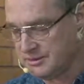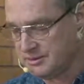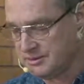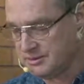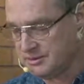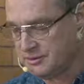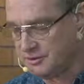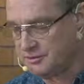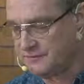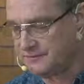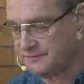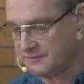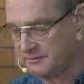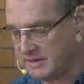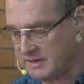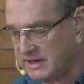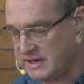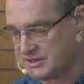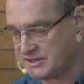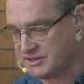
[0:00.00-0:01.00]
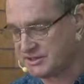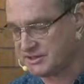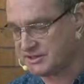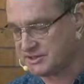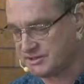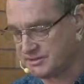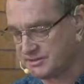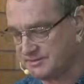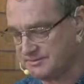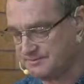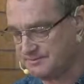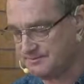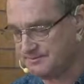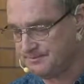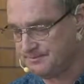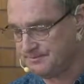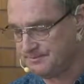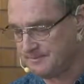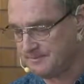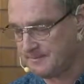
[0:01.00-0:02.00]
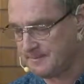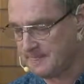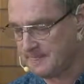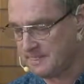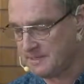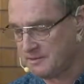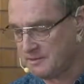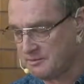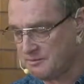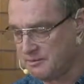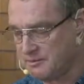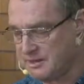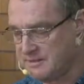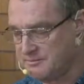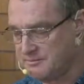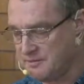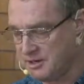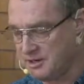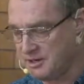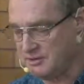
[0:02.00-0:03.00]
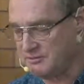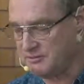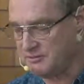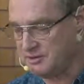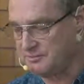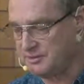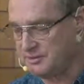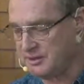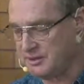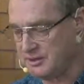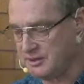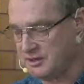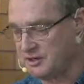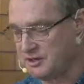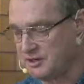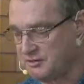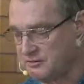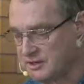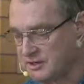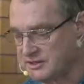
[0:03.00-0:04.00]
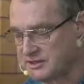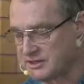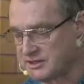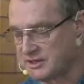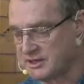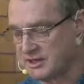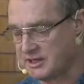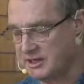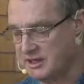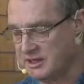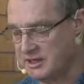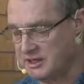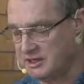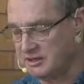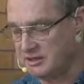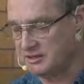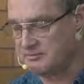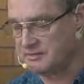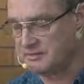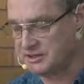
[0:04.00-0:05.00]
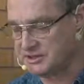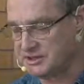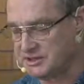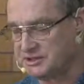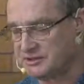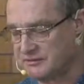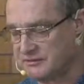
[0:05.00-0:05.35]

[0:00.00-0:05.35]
who from us, we might well be the only ones that they hear the message of the